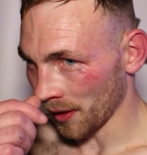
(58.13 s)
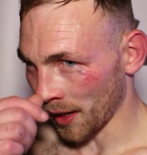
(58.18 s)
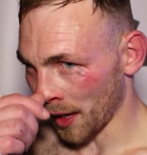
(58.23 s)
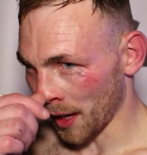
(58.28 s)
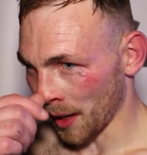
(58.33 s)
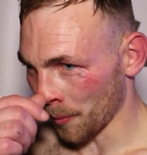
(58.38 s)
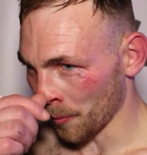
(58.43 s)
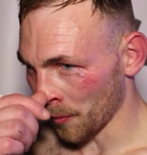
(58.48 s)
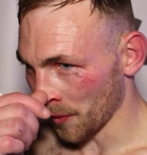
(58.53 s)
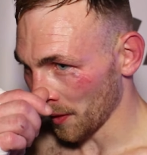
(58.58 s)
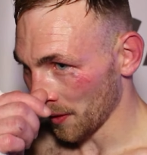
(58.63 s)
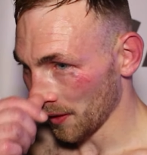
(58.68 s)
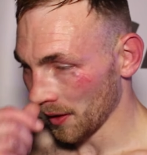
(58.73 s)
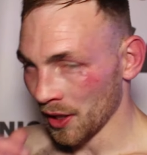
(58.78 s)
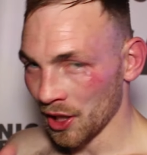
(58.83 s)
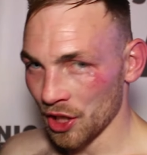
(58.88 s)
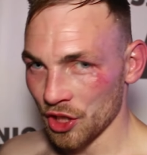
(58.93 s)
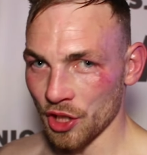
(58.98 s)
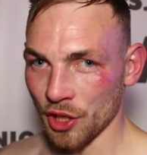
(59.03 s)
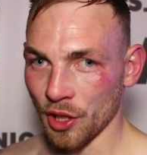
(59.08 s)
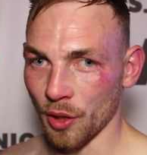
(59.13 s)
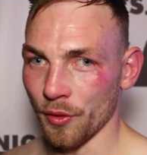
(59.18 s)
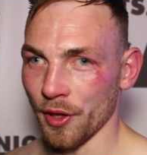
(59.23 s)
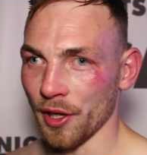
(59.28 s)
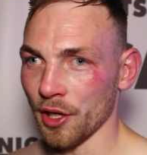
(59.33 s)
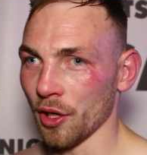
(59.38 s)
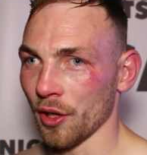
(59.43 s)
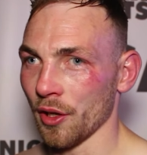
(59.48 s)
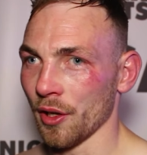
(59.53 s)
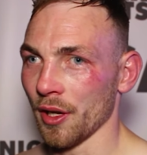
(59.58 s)
Um, You know,
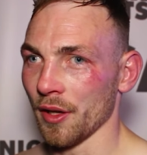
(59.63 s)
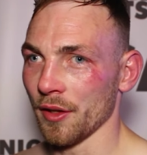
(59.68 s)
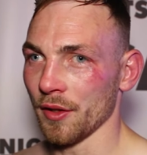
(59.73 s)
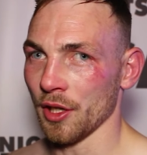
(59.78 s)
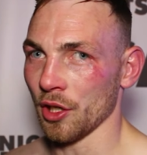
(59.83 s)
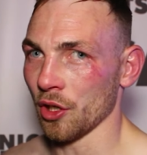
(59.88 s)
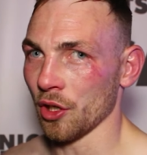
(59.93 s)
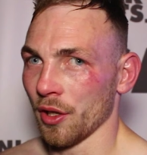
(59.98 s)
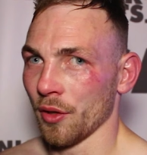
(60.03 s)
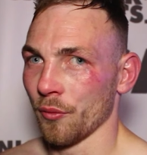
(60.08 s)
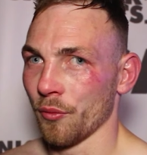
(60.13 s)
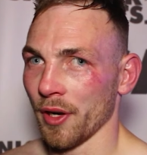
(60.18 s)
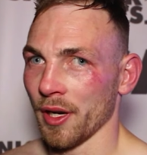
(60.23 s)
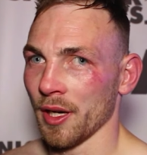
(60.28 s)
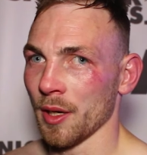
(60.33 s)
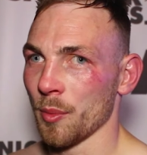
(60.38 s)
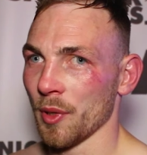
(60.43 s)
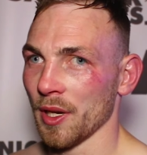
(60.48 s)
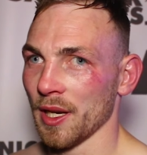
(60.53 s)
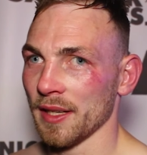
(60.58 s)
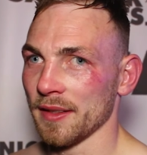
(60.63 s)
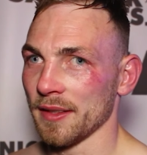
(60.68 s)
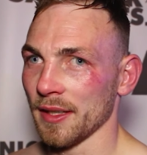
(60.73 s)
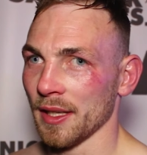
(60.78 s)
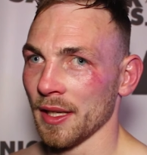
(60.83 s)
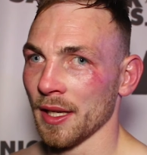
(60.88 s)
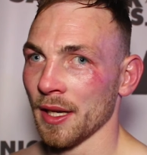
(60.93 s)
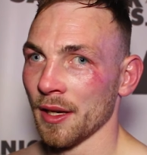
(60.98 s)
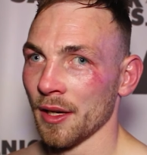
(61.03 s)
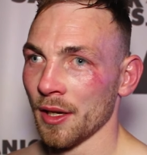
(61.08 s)
they got a, the ring
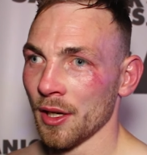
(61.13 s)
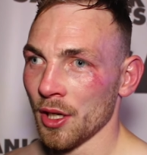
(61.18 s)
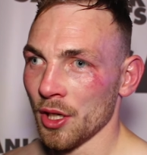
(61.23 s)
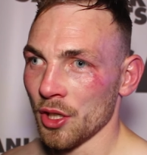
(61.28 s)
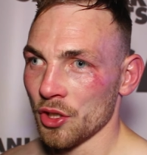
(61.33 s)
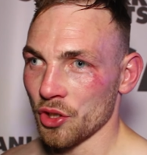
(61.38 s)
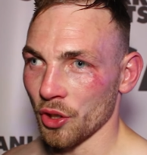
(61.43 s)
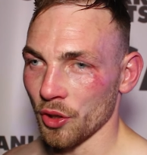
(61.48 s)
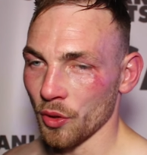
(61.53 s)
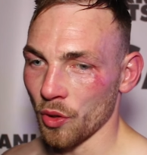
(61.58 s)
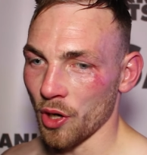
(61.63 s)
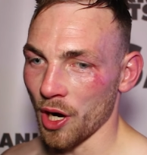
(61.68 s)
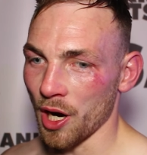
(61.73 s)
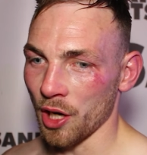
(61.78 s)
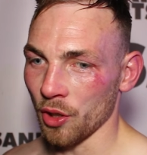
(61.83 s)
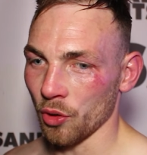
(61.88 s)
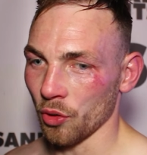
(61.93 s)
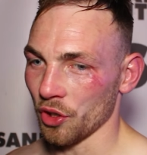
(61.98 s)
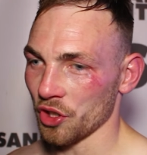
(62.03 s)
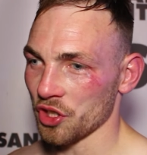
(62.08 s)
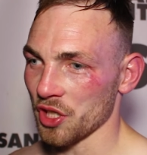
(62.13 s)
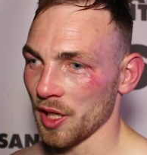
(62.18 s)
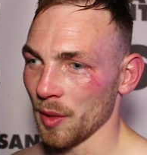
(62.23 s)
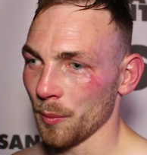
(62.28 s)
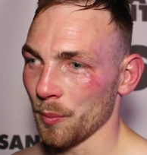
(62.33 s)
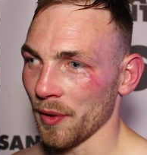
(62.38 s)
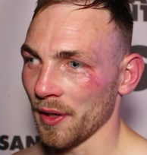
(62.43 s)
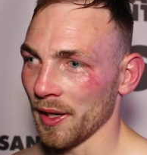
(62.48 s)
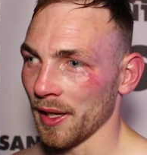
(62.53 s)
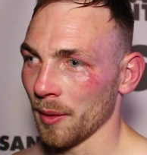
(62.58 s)
ability, so you can't go to
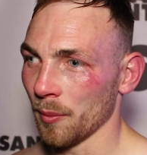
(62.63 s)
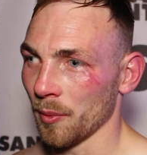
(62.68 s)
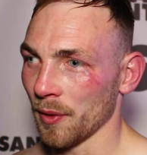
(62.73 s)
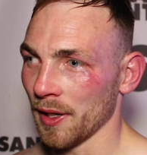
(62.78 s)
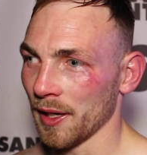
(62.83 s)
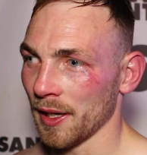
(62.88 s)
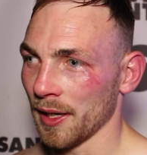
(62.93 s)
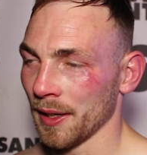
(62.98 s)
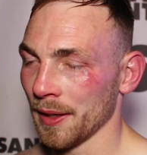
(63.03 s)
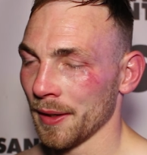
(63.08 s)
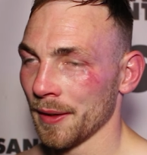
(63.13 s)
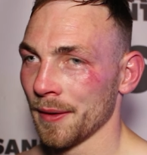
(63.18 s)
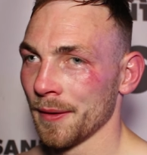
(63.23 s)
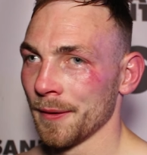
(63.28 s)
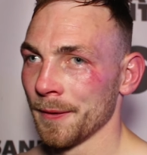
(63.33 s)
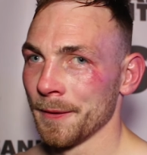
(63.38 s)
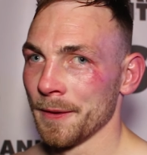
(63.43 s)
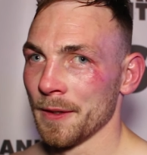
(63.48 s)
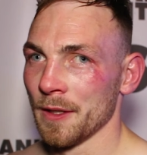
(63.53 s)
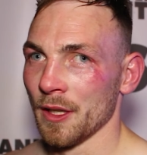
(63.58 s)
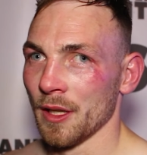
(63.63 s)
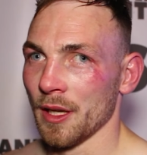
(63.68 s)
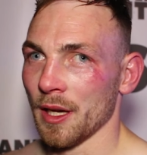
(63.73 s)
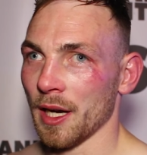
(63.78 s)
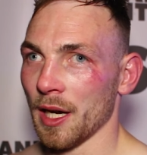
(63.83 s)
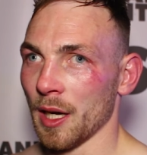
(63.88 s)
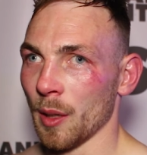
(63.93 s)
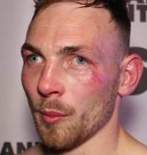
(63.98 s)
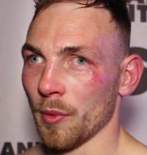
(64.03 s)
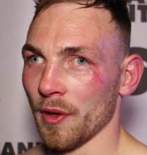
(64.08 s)
sleep in here. But
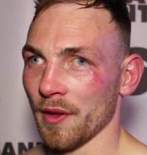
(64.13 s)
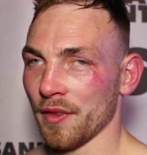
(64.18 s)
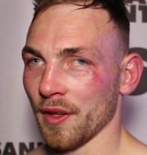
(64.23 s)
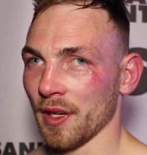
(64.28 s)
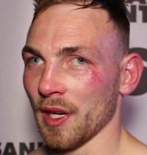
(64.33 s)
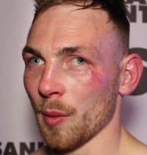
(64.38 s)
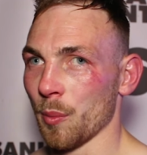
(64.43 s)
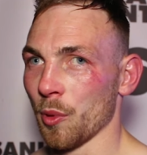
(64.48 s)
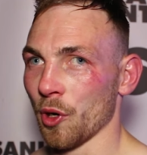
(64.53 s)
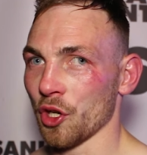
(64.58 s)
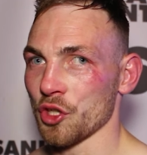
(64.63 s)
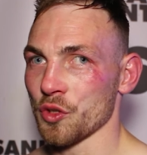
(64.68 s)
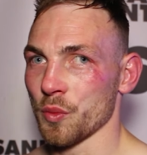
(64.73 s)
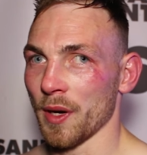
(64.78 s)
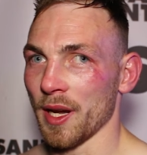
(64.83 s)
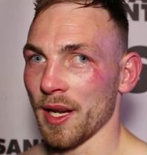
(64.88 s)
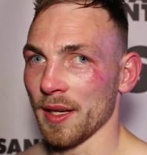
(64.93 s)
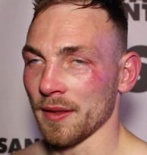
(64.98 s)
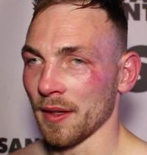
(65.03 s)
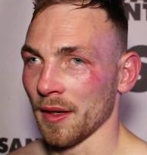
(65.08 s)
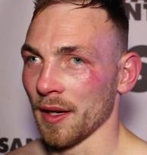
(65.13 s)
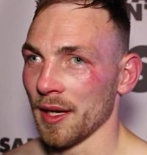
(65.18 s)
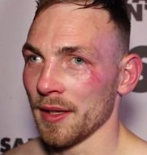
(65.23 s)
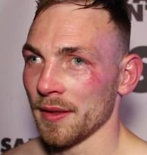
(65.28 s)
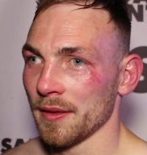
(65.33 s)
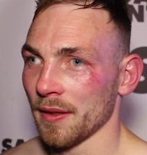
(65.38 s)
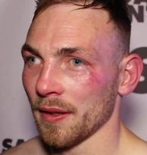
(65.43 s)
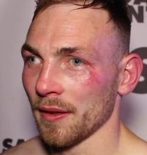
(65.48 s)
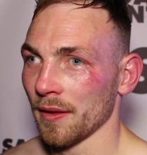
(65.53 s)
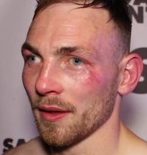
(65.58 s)
um, I think I boxed well
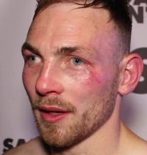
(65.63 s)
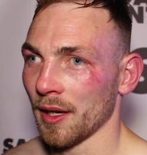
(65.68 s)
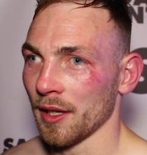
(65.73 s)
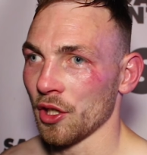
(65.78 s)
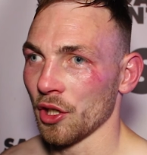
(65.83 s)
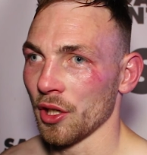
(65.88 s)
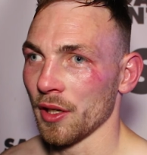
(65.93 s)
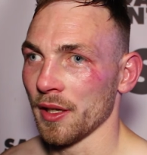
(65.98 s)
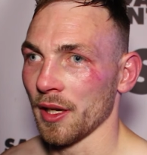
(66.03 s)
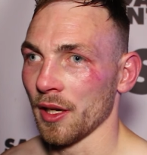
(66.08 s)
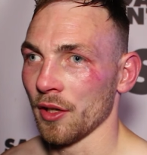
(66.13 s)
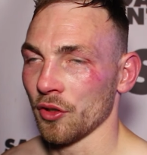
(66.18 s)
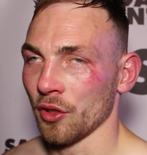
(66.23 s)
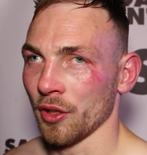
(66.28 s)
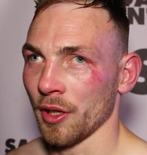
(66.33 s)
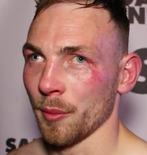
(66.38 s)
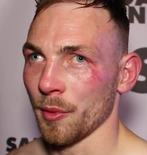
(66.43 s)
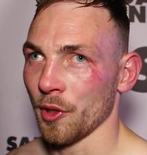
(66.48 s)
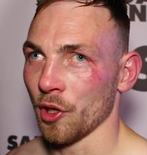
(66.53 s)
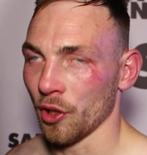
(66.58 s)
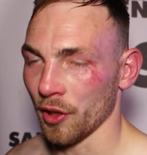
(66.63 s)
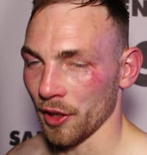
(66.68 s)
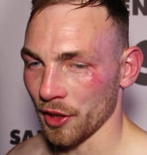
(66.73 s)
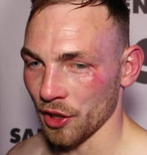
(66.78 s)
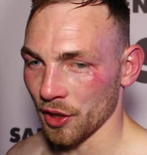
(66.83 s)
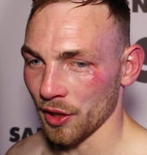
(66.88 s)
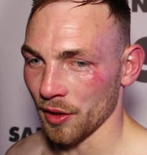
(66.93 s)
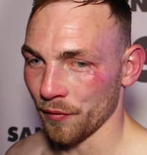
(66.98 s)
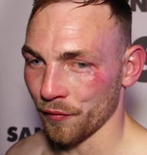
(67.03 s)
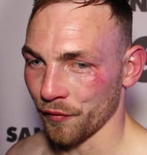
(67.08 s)
tonight. I could have done, don't get me wrong, I
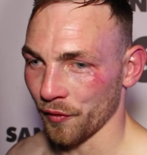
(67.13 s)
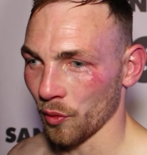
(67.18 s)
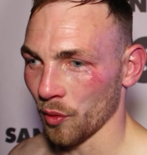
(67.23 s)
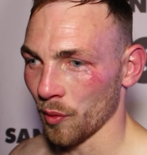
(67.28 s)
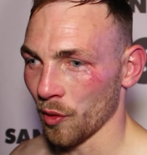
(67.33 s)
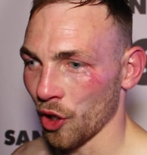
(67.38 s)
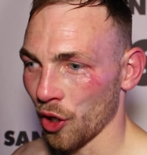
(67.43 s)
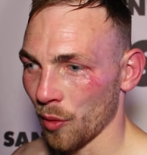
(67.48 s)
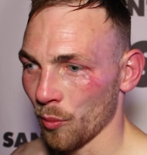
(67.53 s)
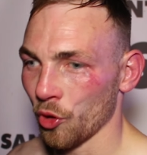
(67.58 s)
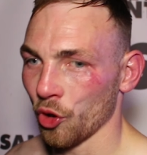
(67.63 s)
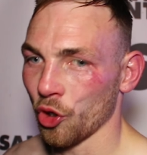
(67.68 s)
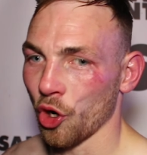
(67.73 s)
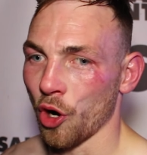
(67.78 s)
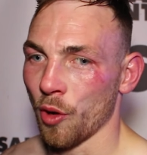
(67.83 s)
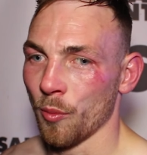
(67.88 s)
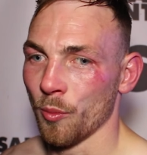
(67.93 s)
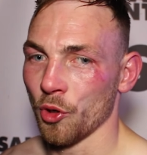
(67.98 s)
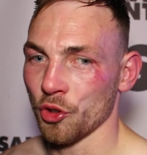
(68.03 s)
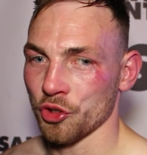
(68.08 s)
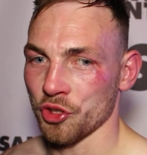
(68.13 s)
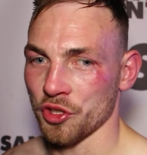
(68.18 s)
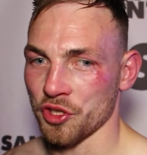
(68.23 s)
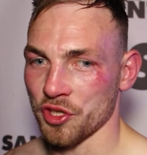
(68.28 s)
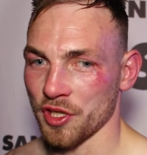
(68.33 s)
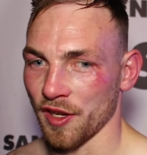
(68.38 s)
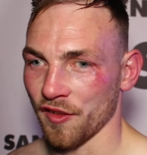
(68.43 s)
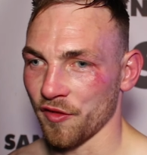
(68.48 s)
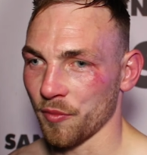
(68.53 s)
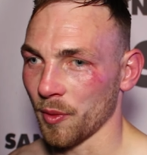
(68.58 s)
could have threw a lot more combos and
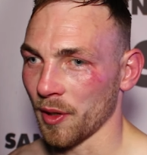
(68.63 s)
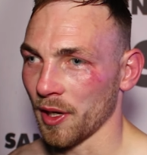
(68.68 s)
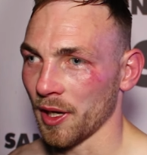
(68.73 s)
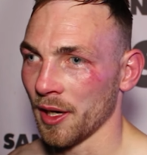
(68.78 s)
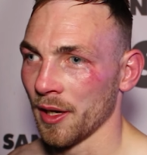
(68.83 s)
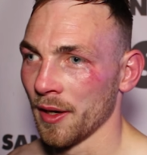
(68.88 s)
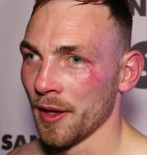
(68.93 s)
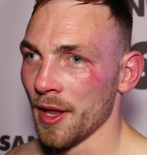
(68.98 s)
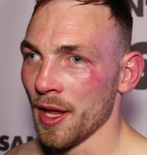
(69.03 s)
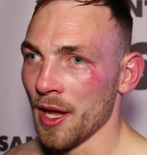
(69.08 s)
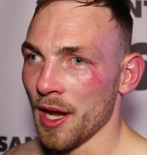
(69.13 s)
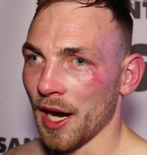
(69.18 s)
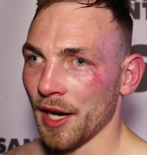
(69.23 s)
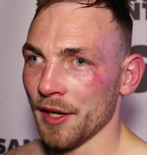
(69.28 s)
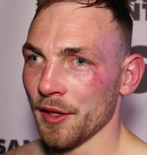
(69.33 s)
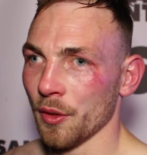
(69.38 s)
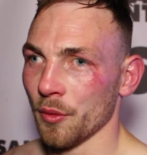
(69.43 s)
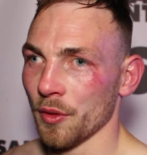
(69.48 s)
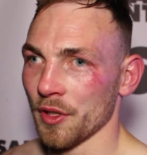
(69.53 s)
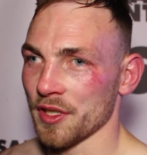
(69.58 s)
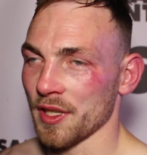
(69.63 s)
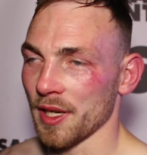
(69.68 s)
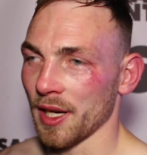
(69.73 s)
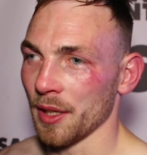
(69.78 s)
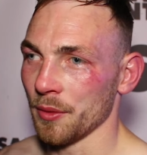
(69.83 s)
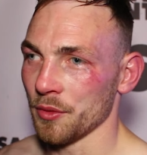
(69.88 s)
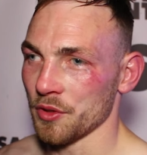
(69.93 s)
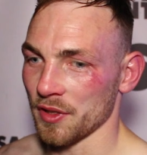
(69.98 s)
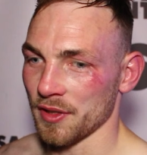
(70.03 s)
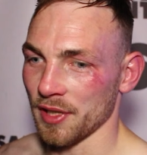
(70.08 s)
stuff. But I knew this
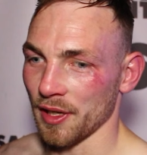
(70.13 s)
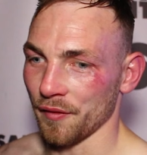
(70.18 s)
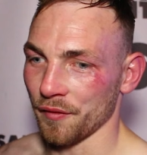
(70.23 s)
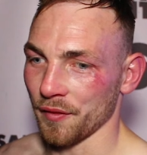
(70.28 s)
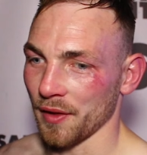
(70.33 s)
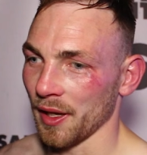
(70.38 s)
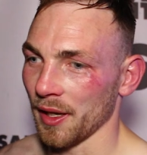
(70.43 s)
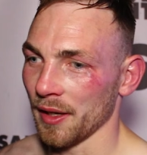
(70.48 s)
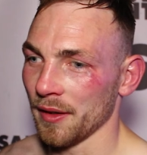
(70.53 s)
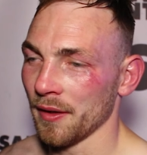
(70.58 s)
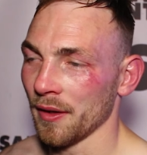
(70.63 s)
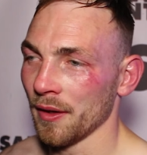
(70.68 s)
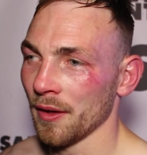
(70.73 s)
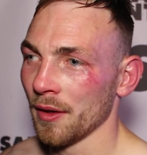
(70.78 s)
guy was a tough kid.